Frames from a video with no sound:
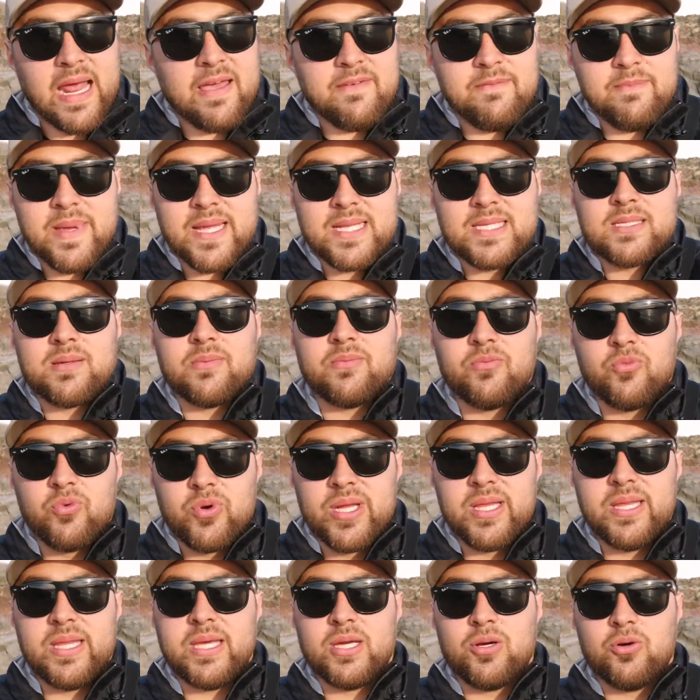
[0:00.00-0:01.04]
I've met some
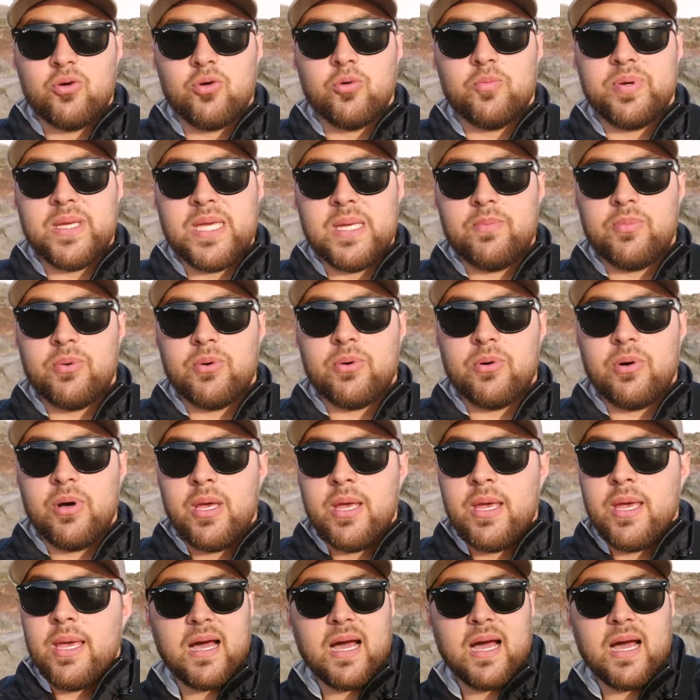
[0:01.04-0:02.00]
really cool people.